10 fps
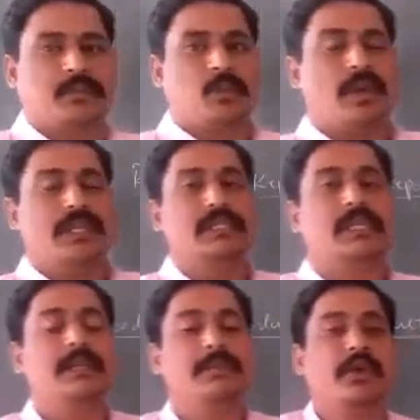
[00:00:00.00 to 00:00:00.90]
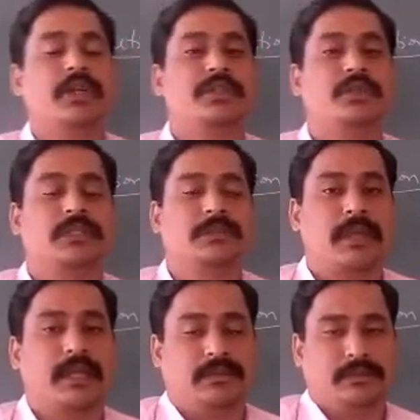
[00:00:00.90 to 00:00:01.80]
What is reproduction
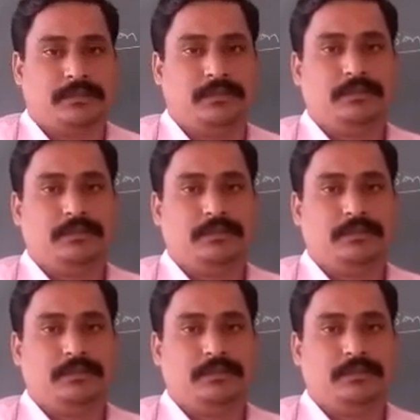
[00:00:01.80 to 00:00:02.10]
span?